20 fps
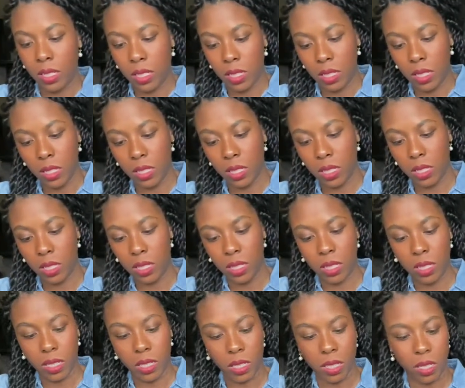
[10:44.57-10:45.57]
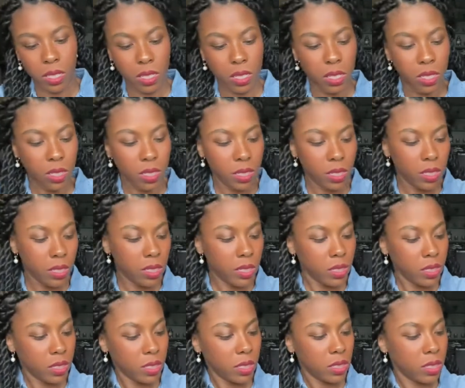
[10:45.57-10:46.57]

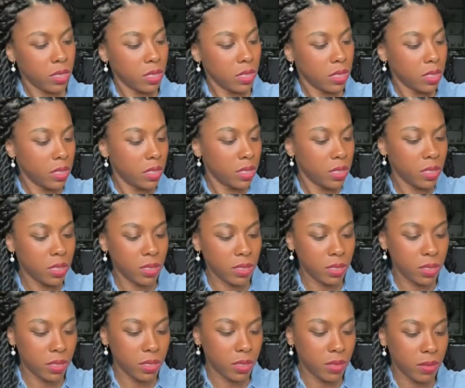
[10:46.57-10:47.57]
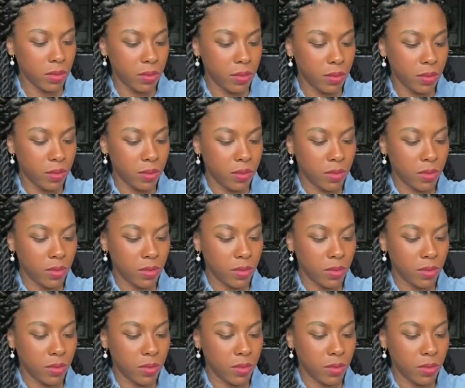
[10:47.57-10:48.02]
(silence)